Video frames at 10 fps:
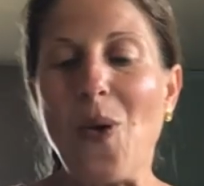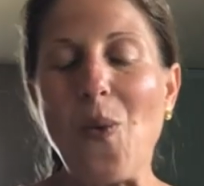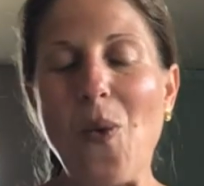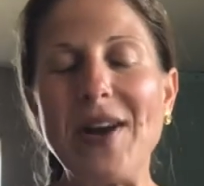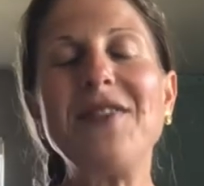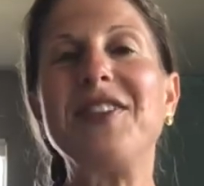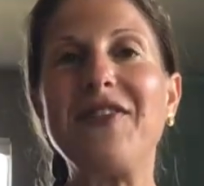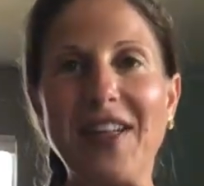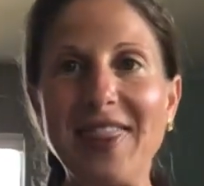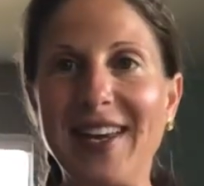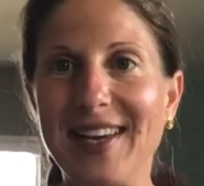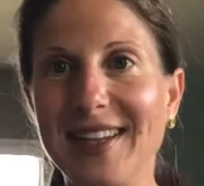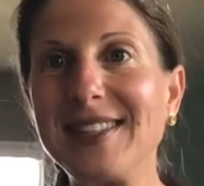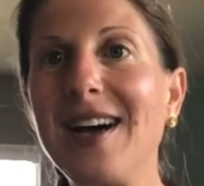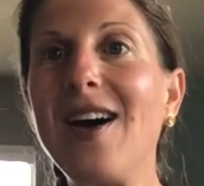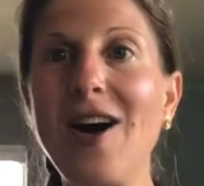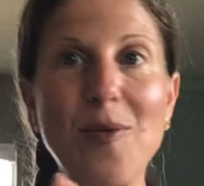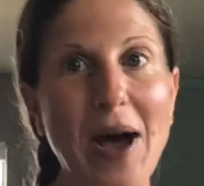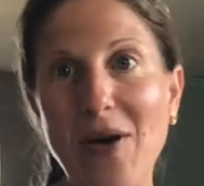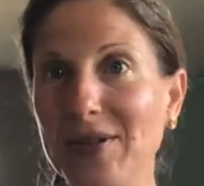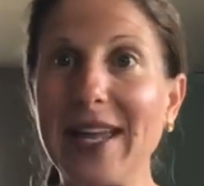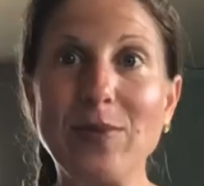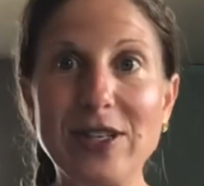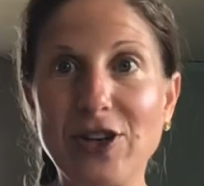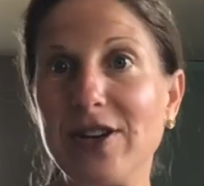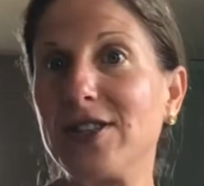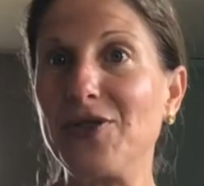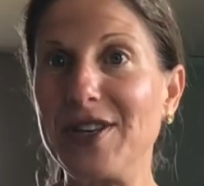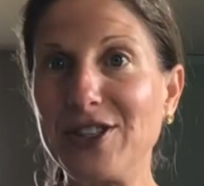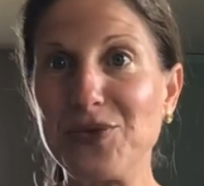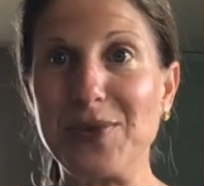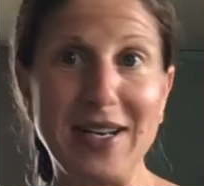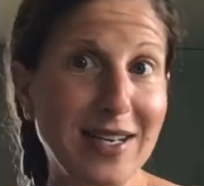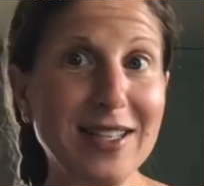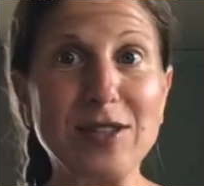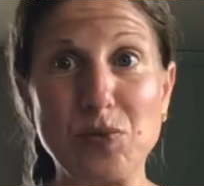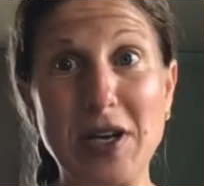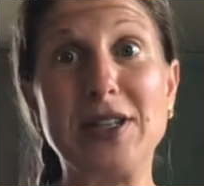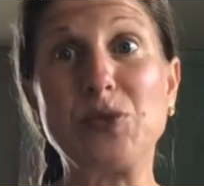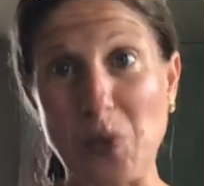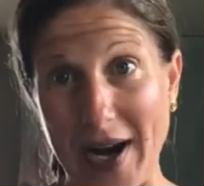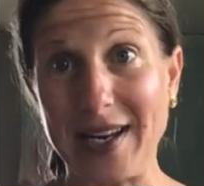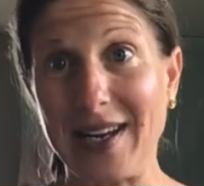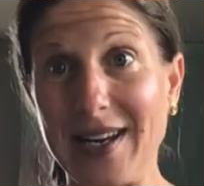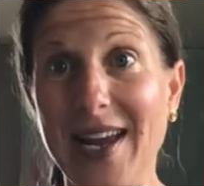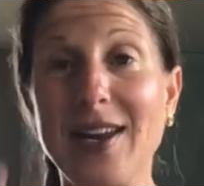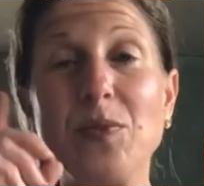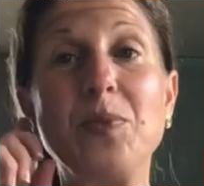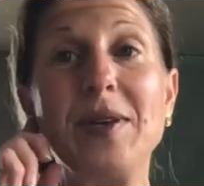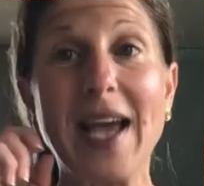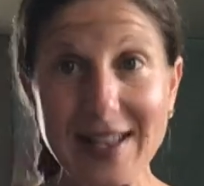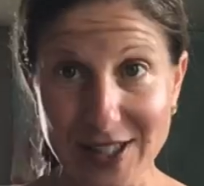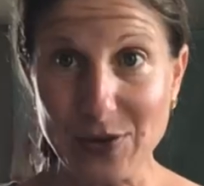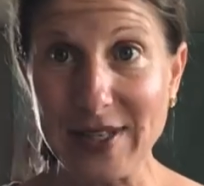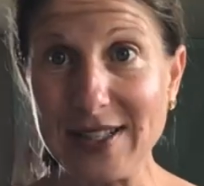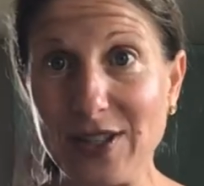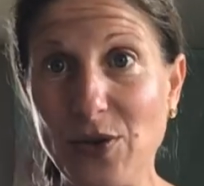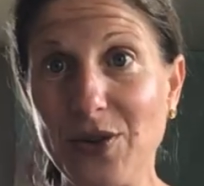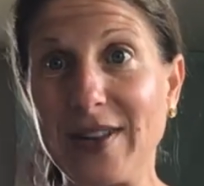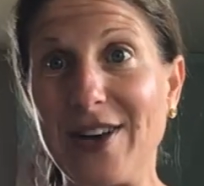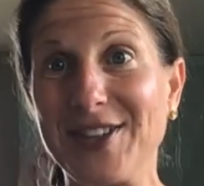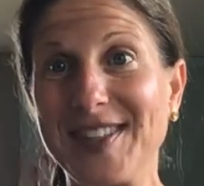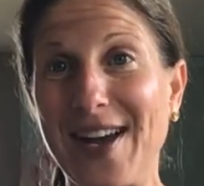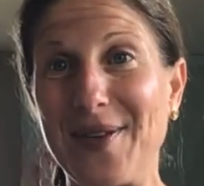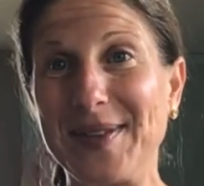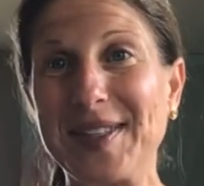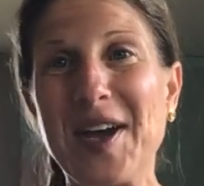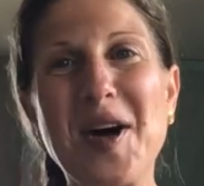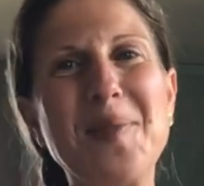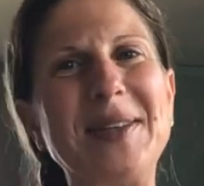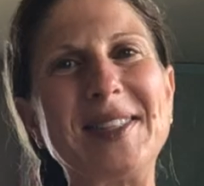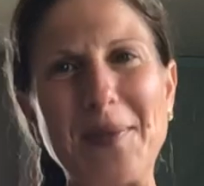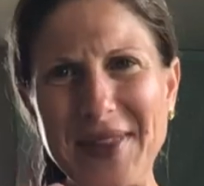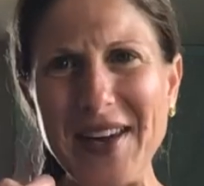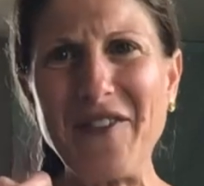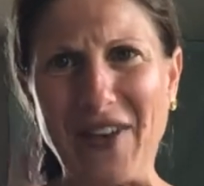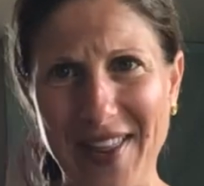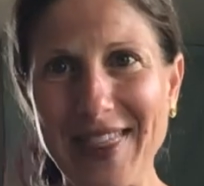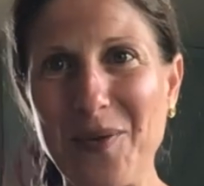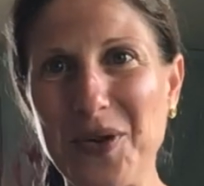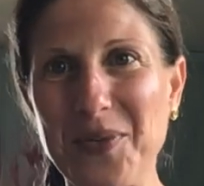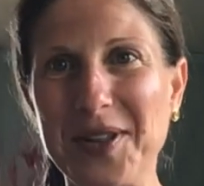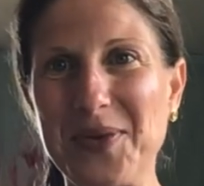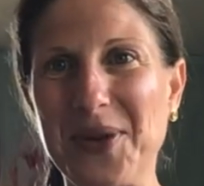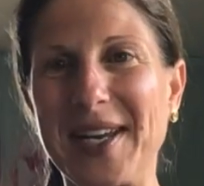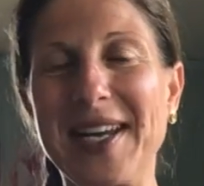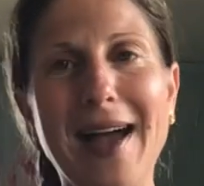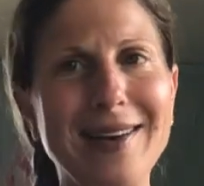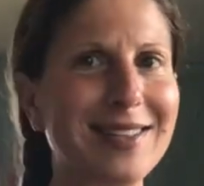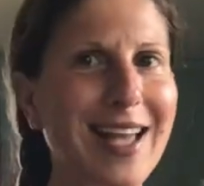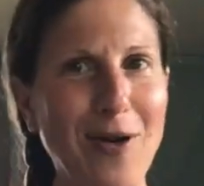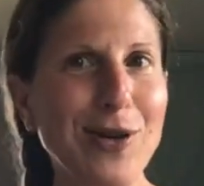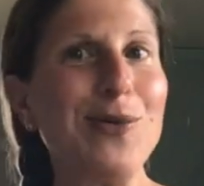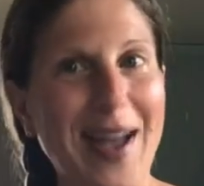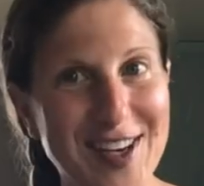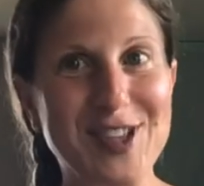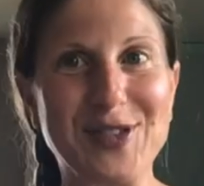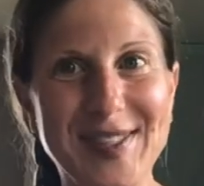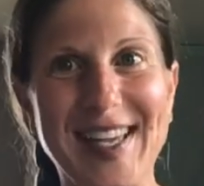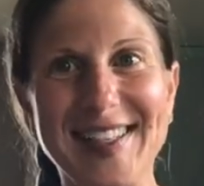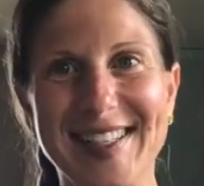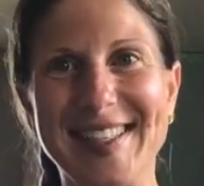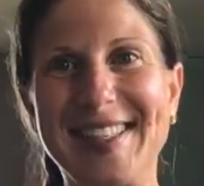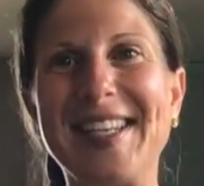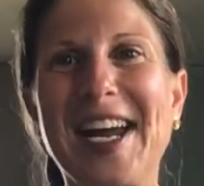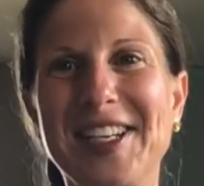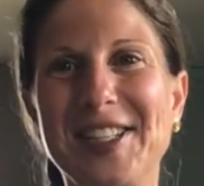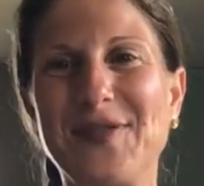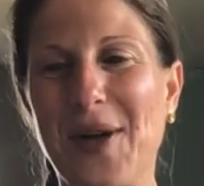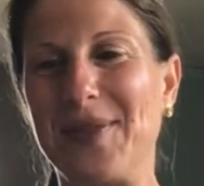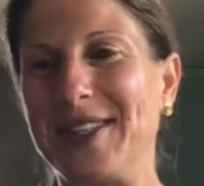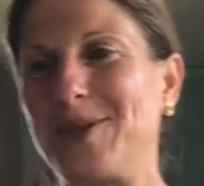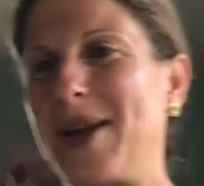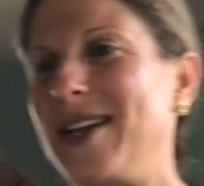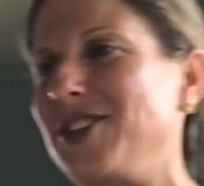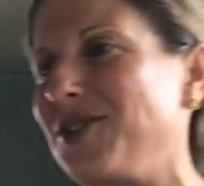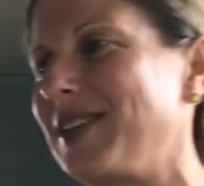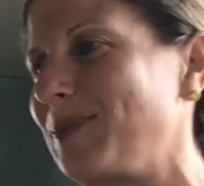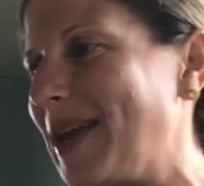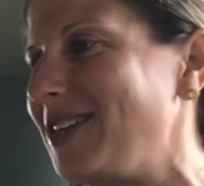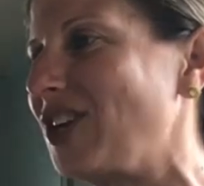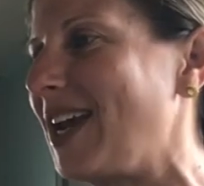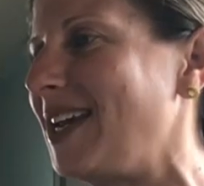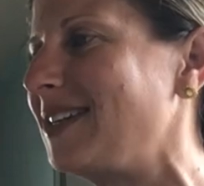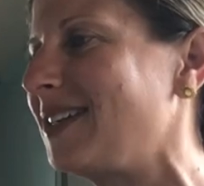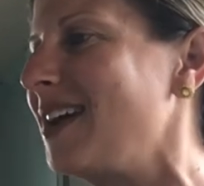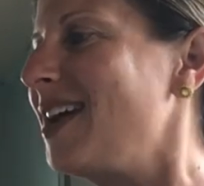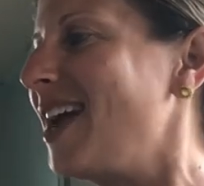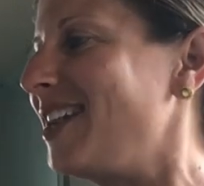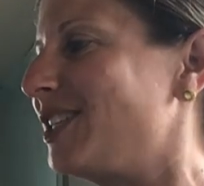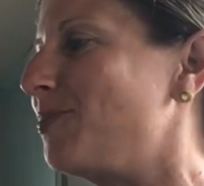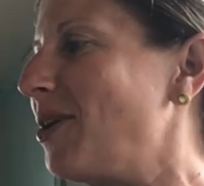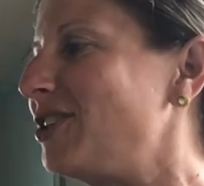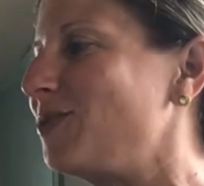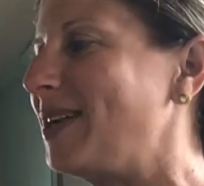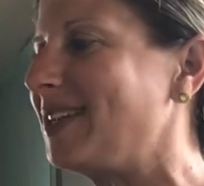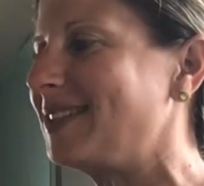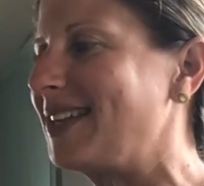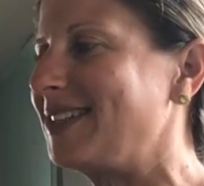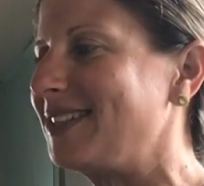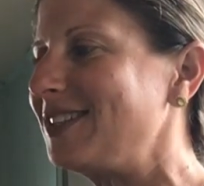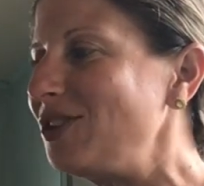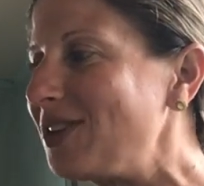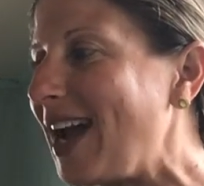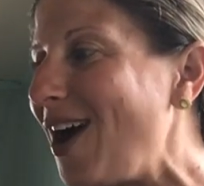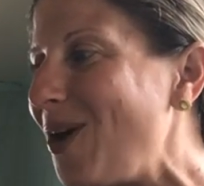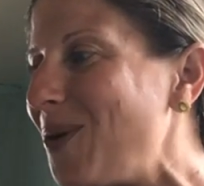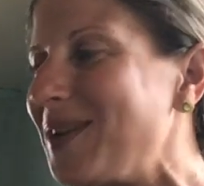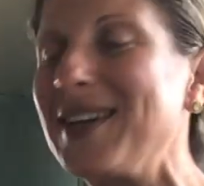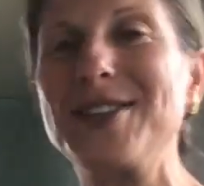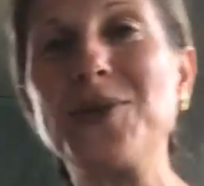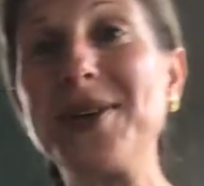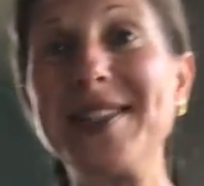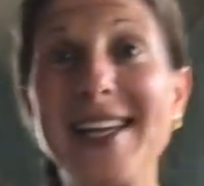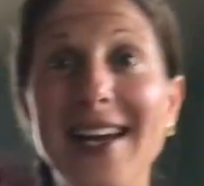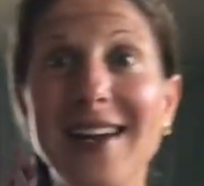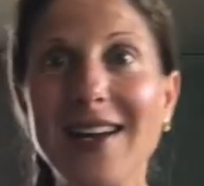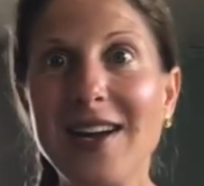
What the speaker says: One of the fun things about language arts learning to read is writing. And yes, you need to know your letter sounds, but something fun that we're really working on is how do you end your sentence? And I just found this page here. It's page 8, and it's punctuating sentence. Look out! So we say,